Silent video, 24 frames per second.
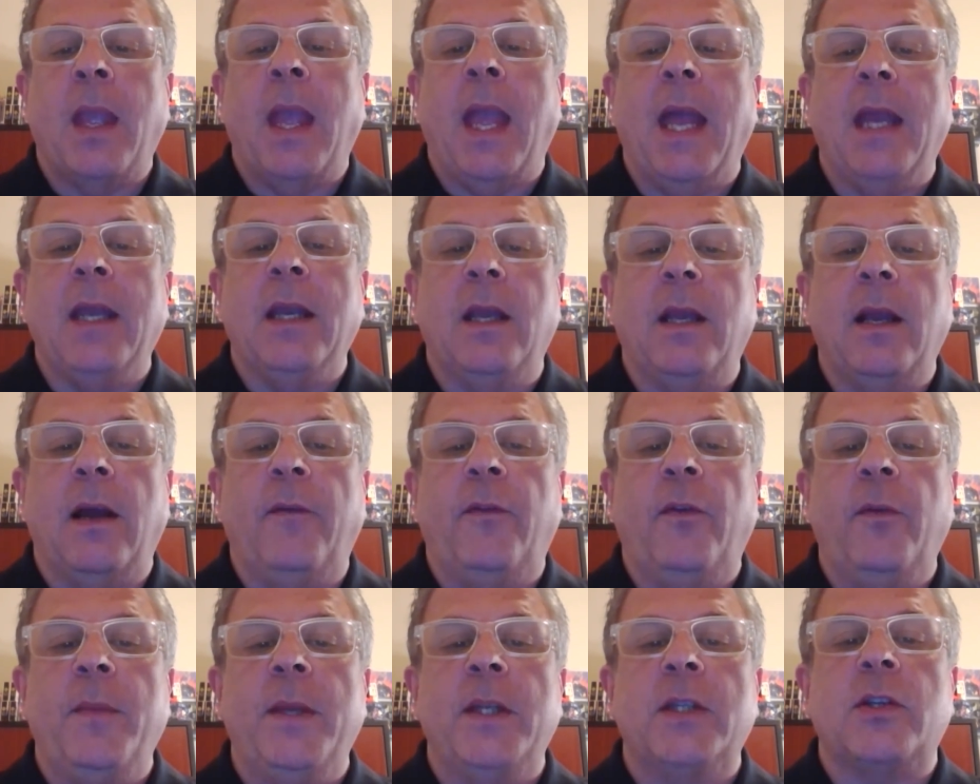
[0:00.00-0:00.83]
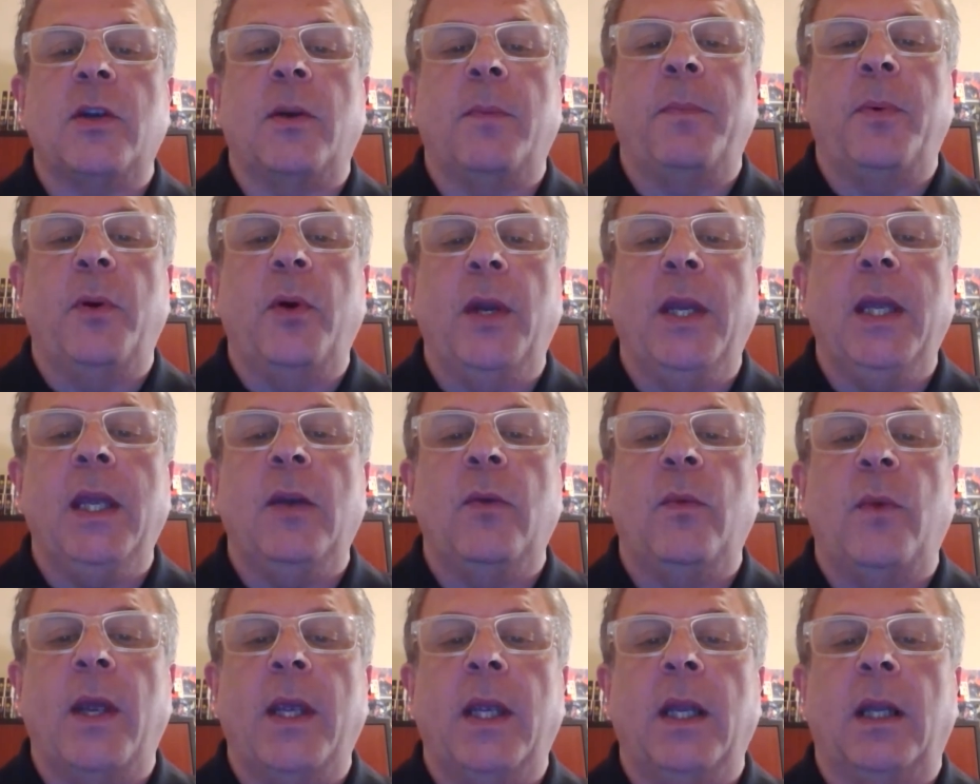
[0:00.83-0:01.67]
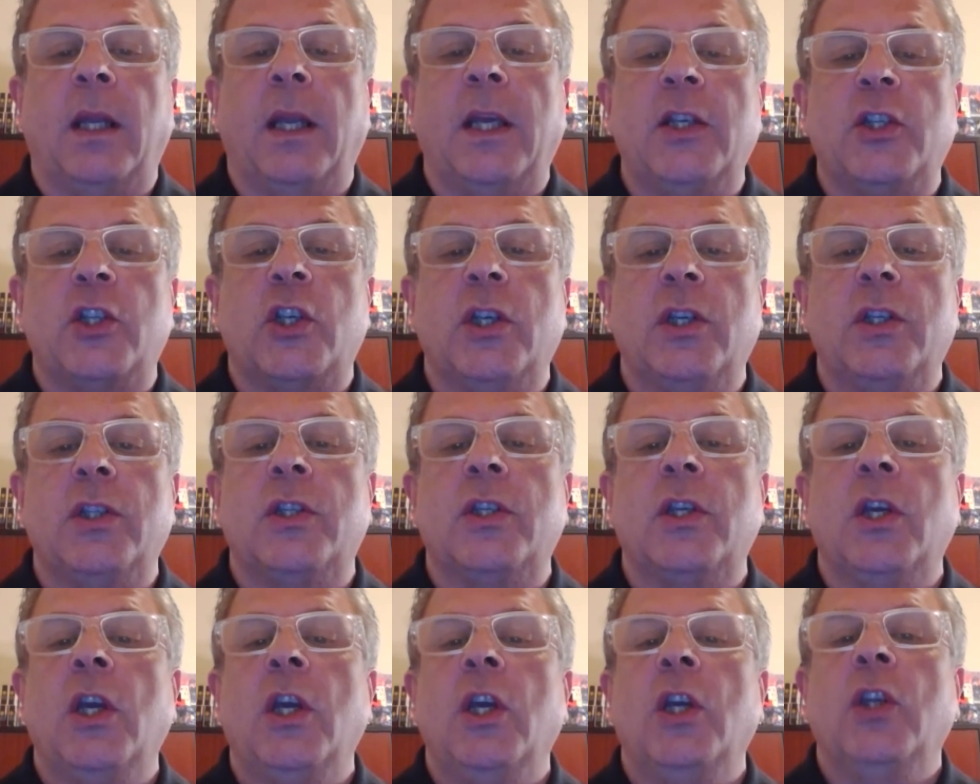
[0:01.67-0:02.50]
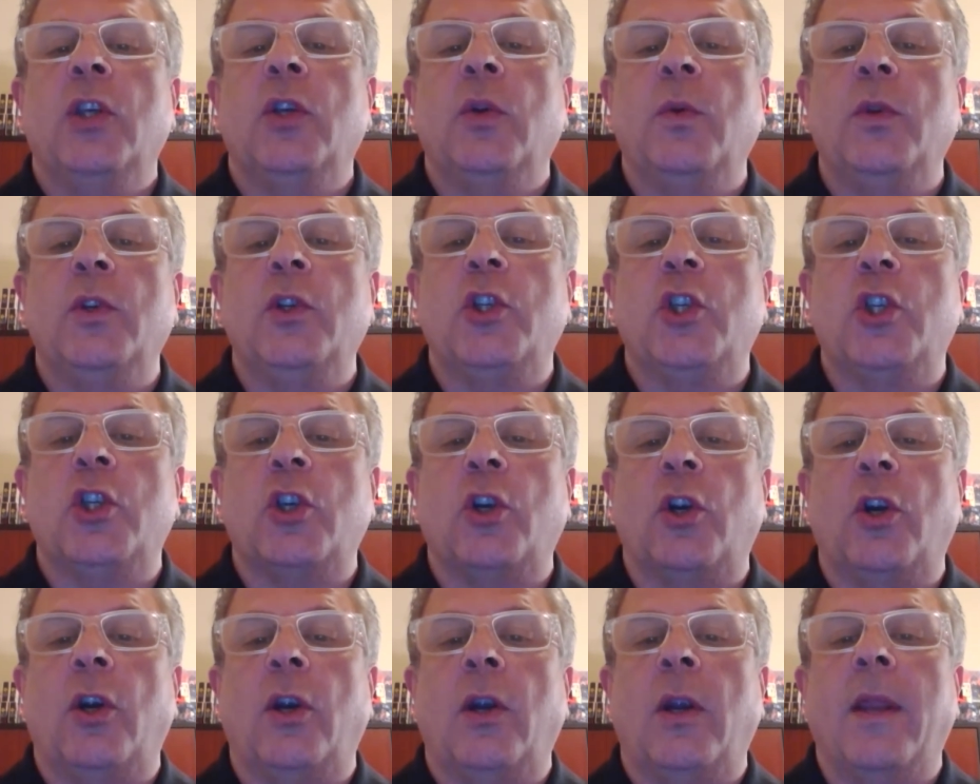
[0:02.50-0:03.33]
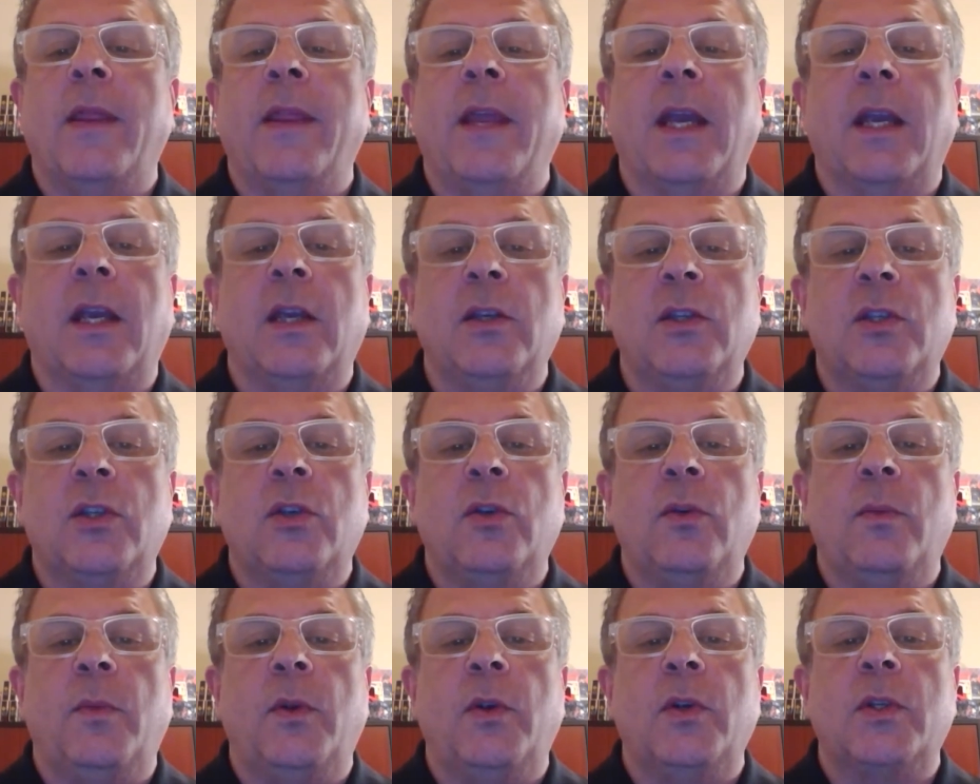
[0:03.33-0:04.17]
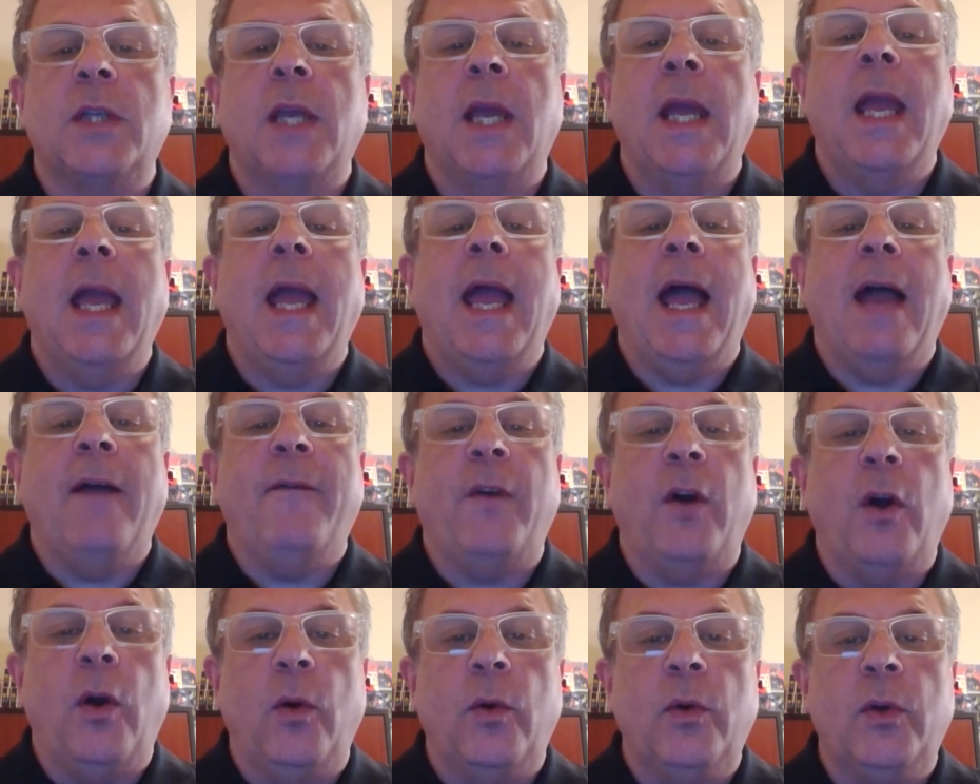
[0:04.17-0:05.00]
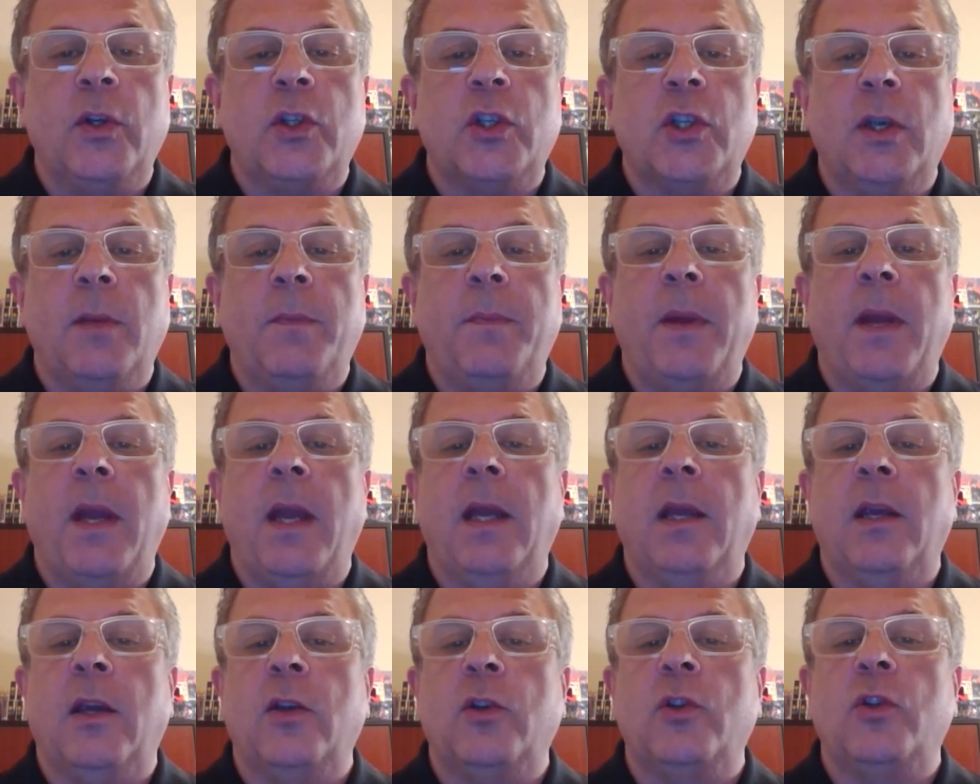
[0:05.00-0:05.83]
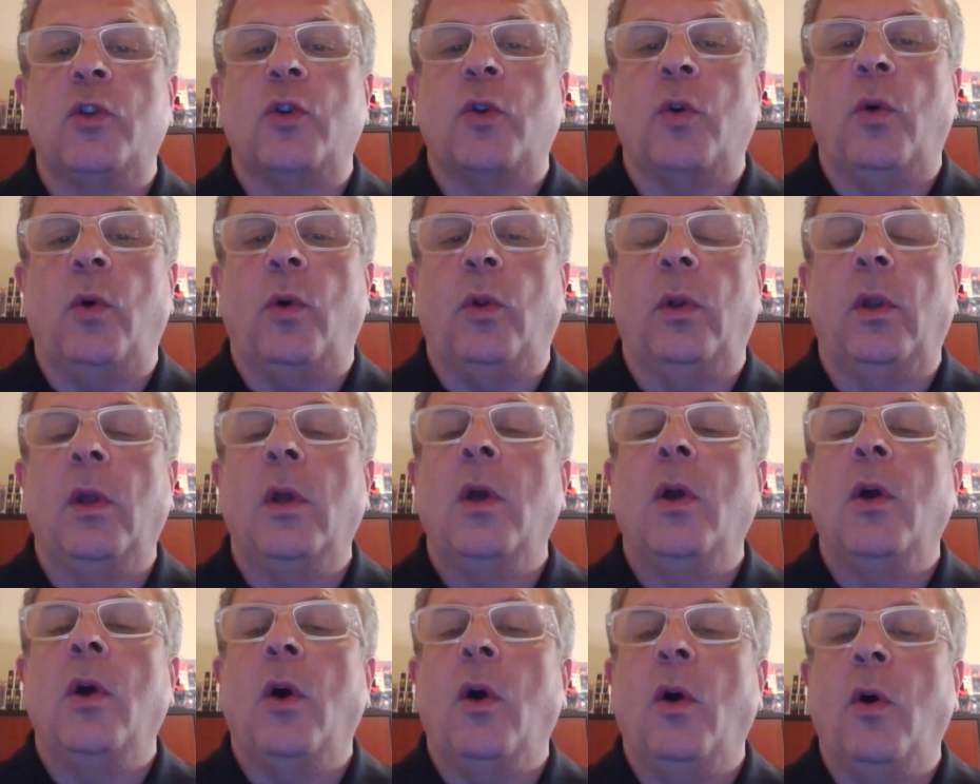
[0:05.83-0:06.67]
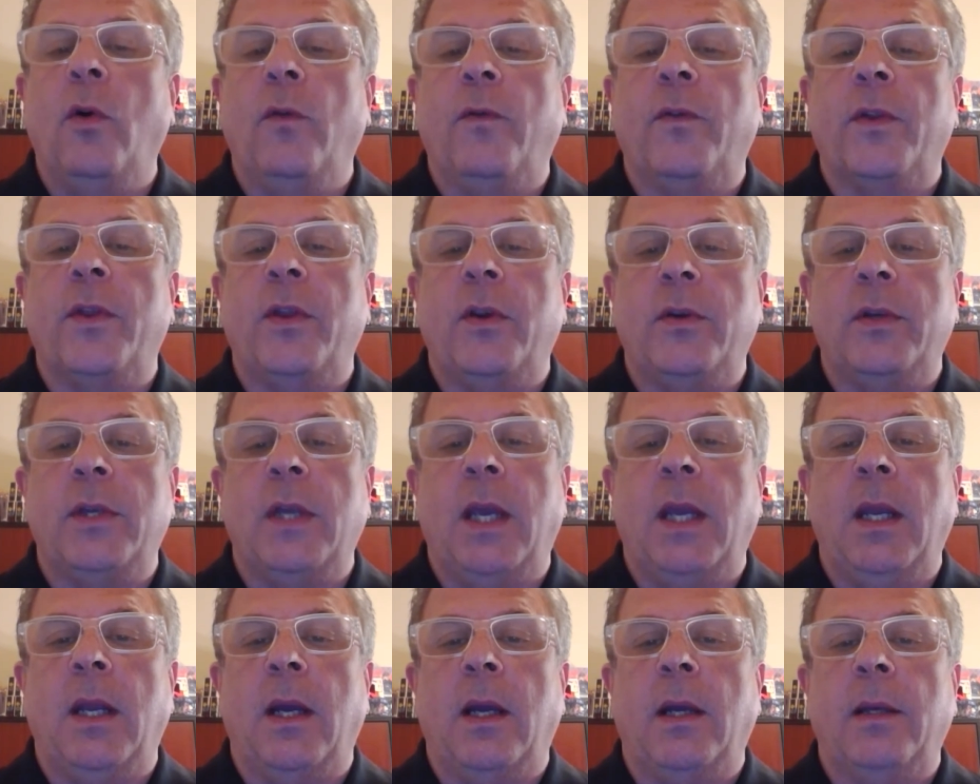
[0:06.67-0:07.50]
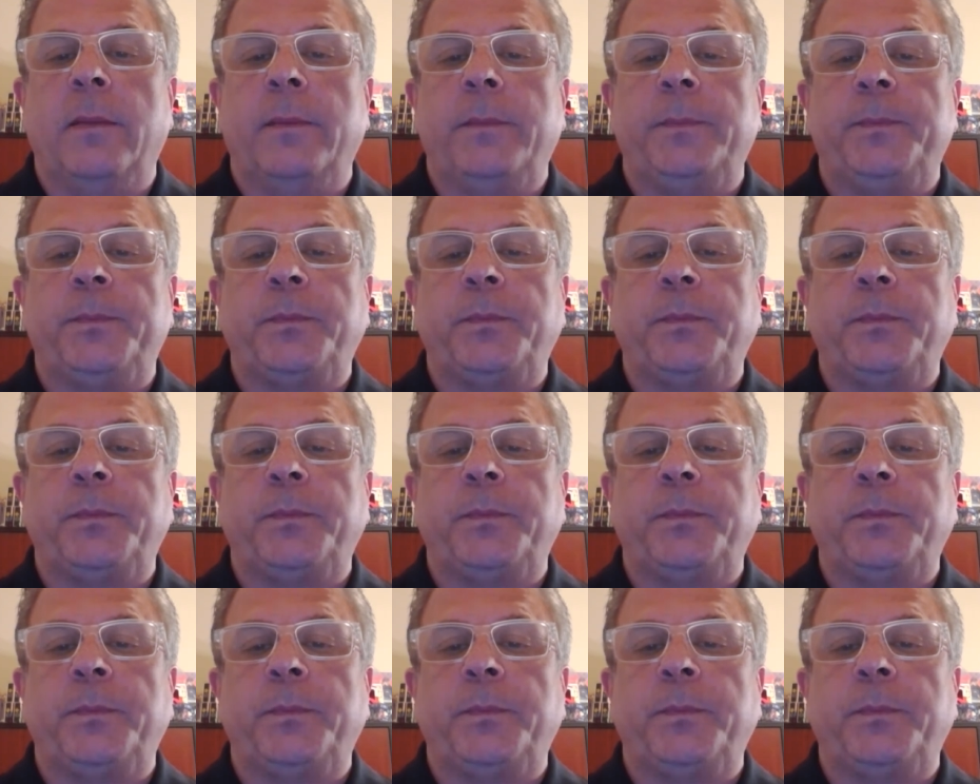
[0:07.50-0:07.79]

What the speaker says: and governments are putting in regulations to ensure that consumers have ownership and control over their data.